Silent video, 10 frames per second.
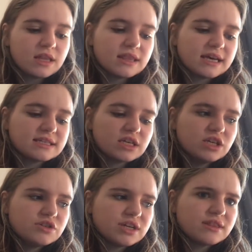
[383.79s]
There's
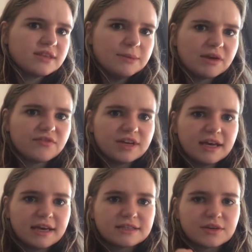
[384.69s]
usually a theme every
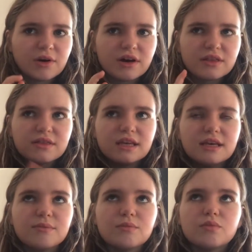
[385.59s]
year, so our
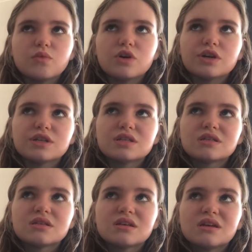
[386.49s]
theme was